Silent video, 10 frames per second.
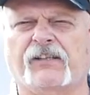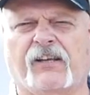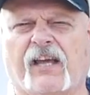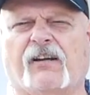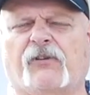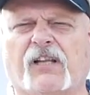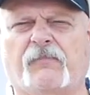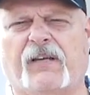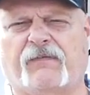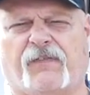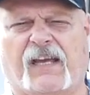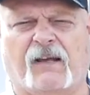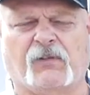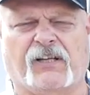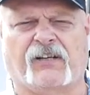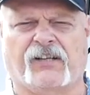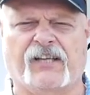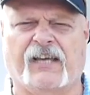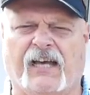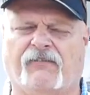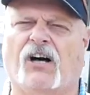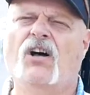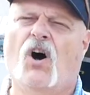You got a really big family, or do you have a